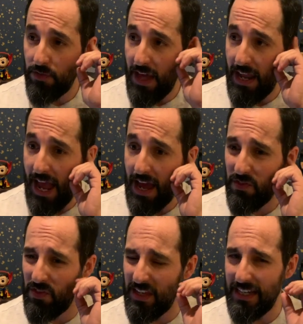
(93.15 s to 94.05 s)
that
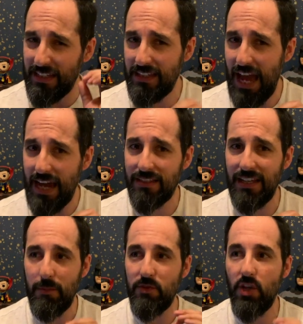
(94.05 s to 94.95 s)
had the exact
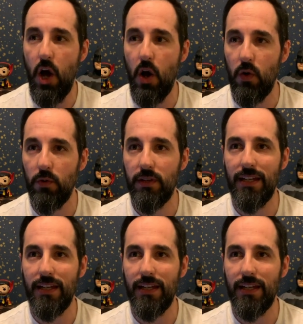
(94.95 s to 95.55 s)
same tone,